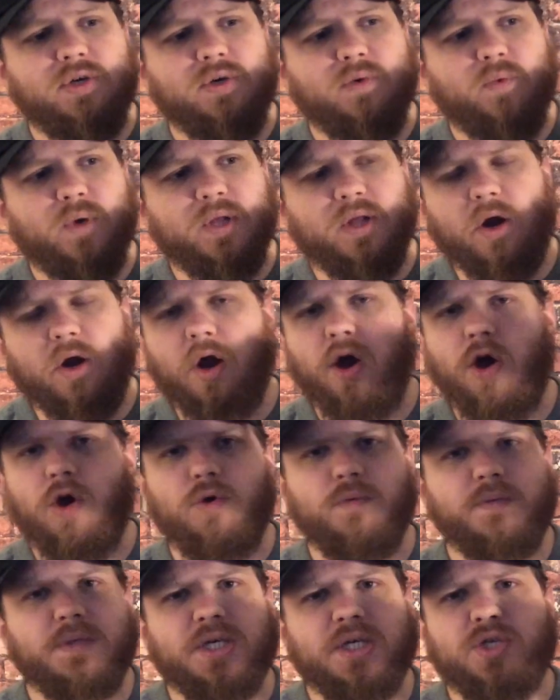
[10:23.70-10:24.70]
with our
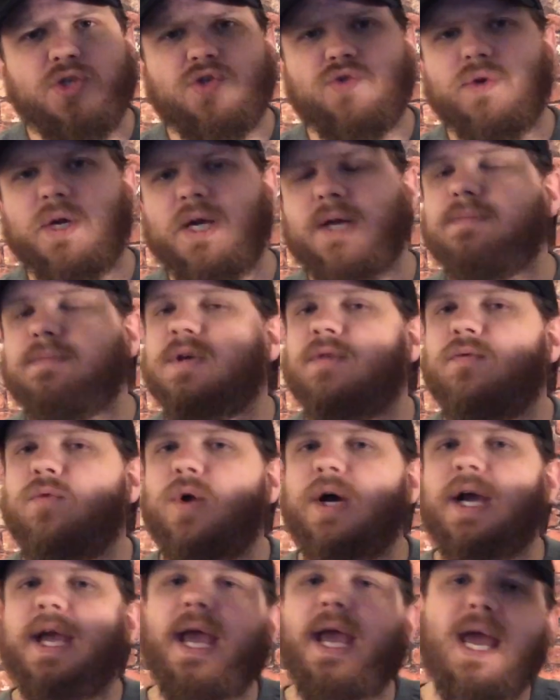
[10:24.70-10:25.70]
hopes and dreams of
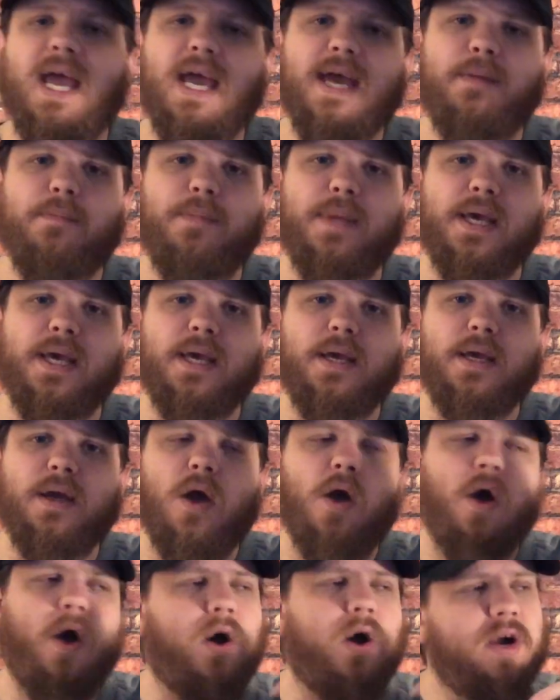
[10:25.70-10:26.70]
what can be,
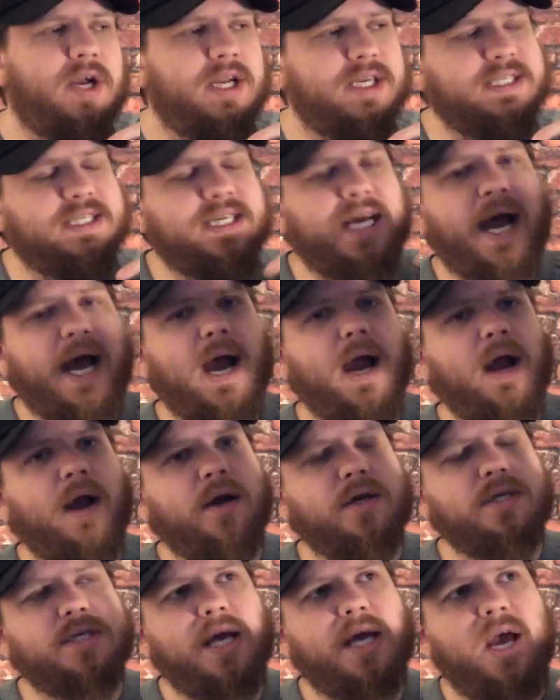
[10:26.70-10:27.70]
our
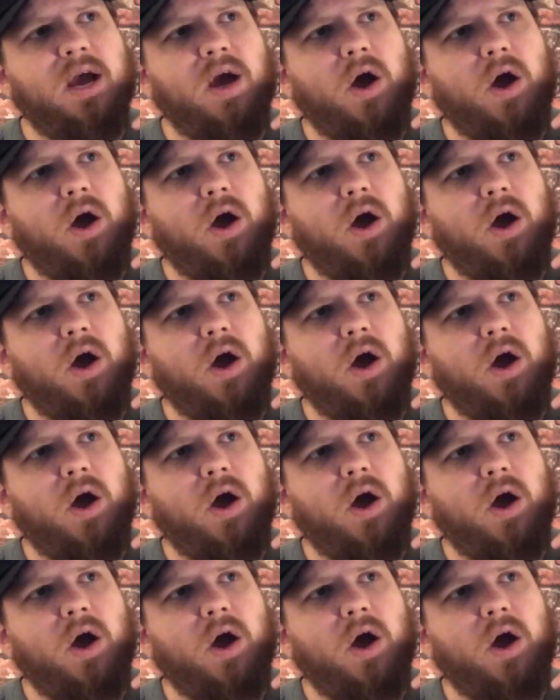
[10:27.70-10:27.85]
desires,